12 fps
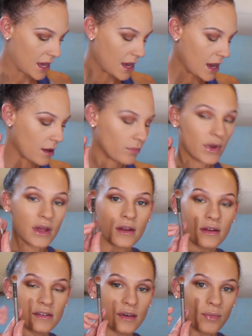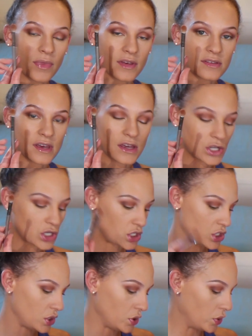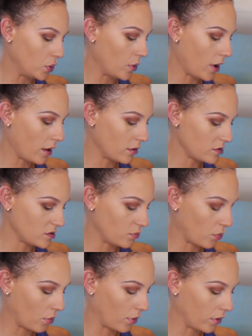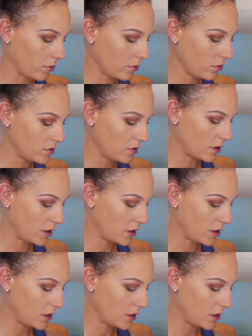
and I'm gonna dip this into Spoiled